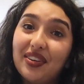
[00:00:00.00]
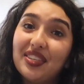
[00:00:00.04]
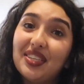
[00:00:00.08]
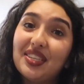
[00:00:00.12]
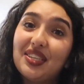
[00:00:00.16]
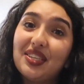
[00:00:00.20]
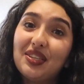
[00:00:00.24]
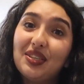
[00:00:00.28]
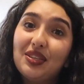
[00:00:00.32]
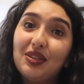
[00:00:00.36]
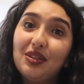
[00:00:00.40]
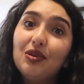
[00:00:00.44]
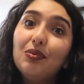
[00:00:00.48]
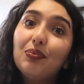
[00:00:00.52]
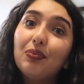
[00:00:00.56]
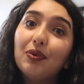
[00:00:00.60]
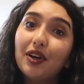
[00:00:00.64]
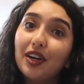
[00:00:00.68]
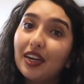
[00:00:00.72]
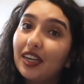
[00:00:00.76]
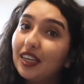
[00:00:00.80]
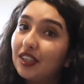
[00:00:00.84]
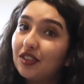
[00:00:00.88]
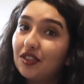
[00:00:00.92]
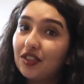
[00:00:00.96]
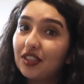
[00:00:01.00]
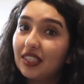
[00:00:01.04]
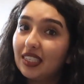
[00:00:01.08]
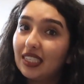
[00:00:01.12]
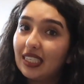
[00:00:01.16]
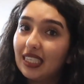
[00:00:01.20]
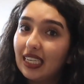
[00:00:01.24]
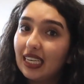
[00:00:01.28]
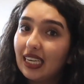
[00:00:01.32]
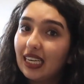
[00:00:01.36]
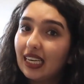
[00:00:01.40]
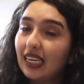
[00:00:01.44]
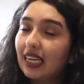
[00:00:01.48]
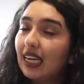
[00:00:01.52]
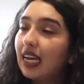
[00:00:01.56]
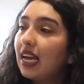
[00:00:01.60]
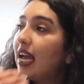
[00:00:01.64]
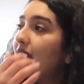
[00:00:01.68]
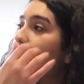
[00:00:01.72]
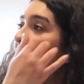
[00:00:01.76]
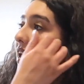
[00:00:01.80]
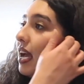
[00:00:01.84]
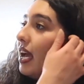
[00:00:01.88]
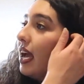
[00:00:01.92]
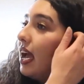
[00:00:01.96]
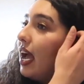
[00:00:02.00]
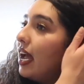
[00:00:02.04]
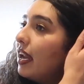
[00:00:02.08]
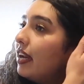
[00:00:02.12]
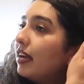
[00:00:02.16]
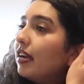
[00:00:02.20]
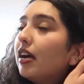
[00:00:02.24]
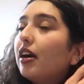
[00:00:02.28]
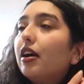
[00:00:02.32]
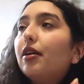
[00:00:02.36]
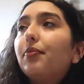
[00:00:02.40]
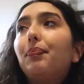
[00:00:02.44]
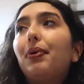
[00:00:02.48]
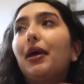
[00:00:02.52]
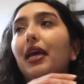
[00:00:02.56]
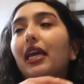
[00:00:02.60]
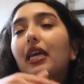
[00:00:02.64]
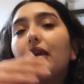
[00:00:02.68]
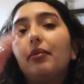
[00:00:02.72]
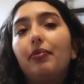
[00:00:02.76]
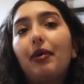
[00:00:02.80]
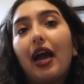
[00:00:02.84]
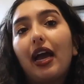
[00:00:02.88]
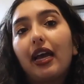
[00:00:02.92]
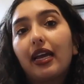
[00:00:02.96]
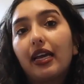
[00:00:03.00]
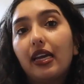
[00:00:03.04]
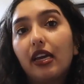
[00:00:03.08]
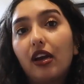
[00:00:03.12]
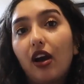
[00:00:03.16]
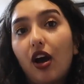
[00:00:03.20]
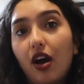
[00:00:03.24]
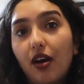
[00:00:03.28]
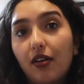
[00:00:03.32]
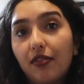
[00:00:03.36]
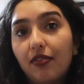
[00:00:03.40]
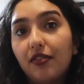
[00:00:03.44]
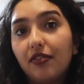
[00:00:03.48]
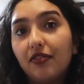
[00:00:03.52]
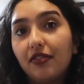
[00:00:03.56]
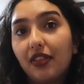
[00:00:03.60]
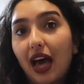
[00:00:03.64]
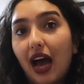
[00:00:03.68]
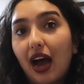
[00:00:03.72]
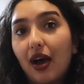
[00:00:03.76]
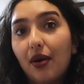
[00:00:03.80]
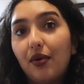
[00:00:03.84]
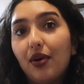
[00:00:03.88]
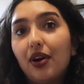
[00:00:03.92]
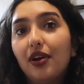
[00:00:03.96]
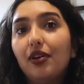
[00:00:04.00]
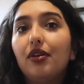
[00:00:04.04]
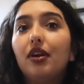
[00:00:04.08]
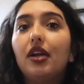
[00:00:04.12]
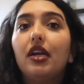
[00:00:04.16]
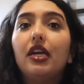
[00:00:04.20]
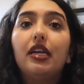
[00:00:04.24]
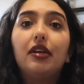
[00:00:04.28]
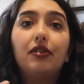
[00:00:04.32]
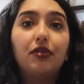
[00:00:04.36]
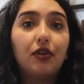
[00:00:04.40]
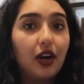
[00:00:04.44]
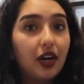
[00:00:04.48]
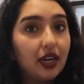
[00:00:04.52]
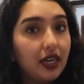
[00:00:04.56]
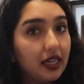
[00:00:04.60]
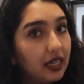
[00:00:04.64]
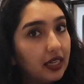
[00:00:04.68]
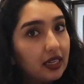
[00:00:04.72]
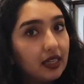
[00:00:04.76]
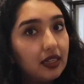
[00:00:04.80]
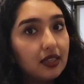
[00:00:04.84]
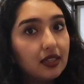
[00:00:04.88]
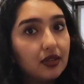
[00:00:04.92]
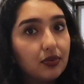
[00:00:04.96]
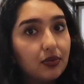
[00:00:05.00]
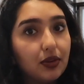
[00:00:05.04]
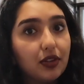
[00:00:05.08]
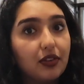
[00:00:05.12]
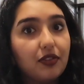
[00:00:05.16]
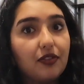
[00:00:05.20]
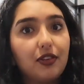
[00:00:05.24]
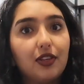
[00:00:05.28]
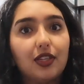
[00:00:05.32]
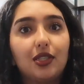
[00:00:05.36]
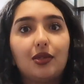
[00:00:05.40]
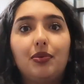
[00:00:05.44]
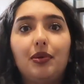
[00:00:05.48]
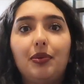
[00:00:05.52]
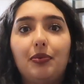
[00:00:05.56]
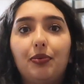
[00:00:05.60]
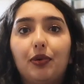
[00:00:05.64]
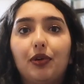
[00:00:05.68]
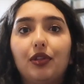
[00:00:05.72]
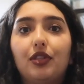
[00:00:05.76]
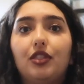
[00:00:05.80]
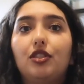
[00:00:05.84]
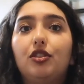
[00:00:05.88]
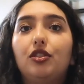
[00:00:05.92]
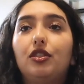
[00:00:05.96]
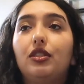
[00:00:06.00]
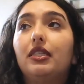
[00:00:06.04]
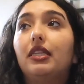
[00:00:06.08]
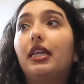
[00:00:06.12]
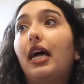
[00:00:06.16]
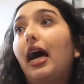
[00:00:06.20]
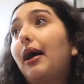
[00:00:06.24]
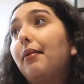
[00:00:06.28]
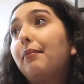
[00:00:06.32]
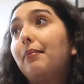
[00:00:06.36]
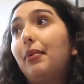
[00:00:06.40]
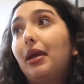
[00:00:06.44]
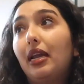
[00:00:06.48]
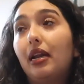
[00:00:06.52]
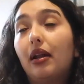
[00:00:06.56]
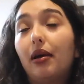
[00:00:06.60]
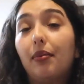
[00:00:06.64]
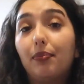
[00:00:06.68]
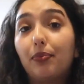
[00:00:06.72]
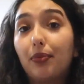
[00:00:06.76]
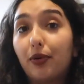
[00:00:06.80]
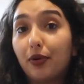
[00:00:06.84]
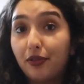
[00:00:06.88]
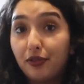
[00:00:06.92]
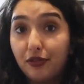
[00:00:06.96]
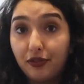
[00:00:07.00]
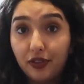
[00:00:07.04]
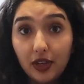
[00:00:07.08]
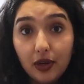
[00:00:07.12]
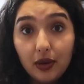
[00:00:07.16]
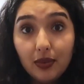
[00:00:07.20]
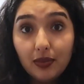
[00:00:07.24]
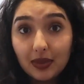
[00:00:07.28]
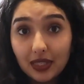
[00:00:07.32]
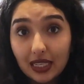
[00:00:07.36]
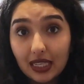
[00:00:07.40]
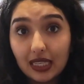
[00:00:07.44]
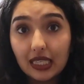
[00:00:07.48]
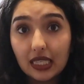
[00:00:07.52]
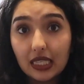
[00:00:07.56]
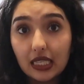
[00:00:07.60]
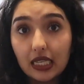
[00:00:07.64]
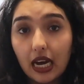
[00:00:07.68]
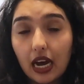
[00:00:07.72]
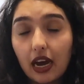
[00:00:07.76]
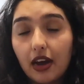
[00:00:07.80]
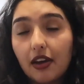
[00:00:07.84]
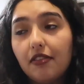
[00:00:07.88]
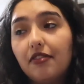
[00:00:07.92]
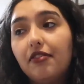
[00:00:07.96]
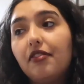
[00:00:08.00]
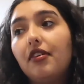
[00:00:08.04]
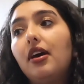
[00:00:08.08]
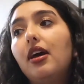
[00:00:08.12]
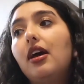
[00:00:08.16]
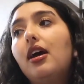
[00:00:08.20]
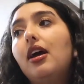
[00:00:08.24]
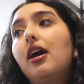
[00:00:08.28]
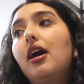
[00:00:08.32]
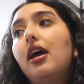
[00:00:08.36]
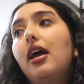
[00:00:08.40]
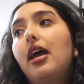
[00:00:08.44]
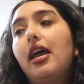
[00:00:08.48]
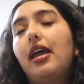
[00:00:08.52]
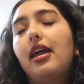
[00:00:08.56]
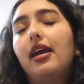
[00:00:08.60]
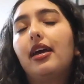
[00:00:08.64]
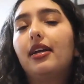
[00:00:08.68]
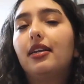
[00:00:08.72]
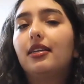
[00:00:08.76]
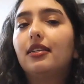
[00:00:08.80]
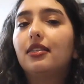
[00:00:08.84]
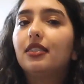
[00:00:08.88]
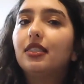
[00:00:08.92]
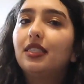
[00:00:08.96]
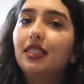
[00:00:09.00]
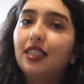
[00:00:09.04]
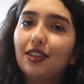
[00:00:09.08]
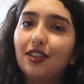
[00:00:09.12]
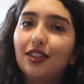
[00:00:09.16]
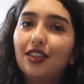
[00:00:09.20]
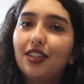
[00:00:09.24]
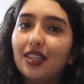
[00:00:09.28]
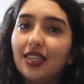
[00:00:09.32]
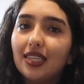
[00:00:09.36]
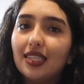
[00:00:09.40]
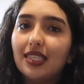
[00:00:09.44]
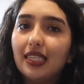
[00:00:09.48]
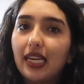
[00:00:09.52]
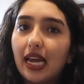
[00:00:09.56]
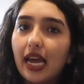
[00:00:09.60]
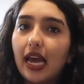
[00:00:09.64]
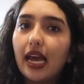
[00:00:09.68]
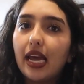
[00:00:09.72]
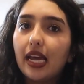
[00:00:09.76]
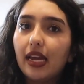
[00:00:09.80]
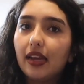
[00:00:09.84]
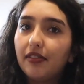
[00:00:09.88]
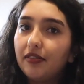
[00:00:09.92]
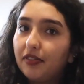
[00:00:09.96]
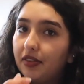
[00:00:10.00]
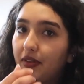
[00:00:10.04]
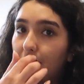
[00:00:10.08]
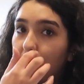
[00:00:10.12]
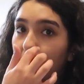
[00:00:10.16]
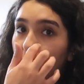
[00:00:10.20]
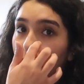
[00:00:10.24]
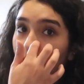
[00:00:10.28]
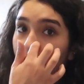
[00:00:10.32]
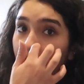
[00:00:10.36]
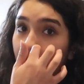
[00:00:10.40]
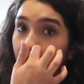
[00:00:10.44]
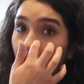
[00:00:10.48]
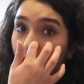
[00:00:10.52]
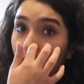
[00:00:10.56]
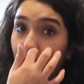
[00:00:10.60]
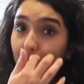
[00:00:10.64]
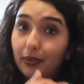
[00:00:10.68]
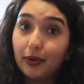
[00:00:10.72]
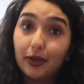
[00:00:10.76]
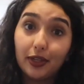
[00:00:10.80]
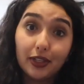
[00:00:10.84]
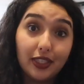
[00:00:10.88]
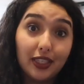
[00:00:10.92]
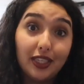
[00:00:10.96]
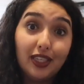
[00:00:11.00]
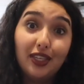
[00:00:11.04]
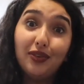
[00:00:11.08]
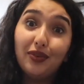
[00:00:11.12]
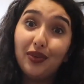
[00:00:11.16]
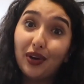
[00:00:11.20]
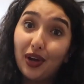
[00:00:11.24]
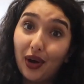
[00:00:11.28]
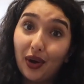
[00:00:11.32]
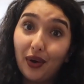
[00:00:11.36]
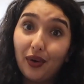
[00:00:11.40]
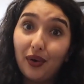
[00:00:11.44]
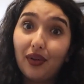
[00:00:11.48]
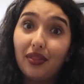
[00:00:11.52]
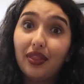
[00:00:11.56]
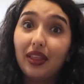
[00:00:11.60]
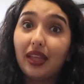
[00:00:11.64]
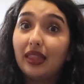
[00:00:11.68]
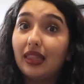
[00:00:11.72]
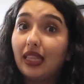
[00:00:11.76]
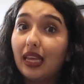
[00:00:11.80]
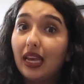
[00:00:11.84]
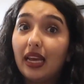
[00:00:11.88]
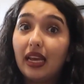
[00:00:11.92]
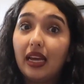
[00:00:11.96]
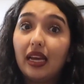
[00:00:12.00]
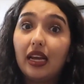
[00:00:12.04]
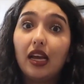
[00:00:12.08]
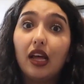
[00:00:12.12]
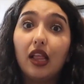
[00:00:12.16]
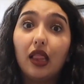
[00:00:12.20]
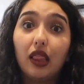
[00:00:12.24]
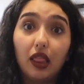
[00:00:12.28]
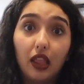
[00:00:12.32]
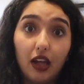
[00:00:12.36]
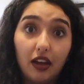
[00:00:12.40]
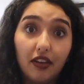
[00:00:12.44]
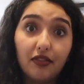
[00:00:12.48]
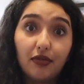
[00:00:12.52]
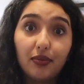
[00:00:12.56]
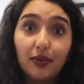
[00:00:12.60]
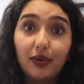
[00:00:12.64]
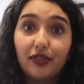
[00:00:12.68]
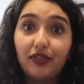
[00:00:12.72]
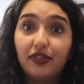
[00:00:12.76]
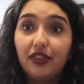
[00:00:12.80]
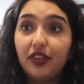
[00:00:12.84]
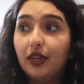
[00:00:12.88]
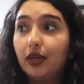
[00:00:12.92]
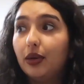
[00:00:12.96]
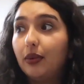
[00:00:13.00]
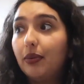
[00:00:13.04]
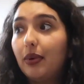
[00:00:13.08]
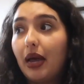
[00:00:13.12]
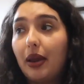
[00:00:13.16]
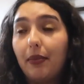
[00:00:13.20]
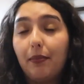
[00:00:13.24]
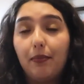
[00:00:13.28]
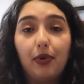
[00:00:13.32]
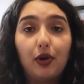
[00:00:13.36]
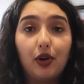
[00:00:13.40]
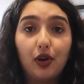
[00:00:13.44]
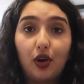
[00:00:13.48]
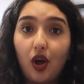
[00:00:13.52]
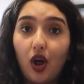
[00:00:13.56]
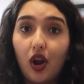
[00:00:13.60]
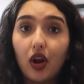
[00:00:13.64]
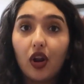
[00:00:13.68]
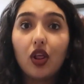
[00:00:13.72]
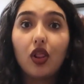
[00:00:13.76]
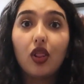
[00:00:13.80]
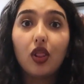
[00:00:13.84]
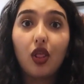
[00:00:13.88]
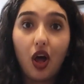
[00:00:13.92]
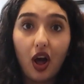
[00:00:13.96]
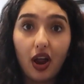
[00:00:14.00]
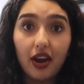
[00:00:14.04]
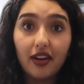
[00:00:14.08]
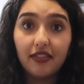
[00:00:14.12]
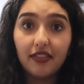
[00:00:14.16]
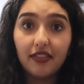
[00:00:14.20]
super interesting. And piggybacking off of that one, Iranians were the first people that made up perfumes and stuff. And still to this day, if you know an Iranian person, you know that they love perfume and put on a lot of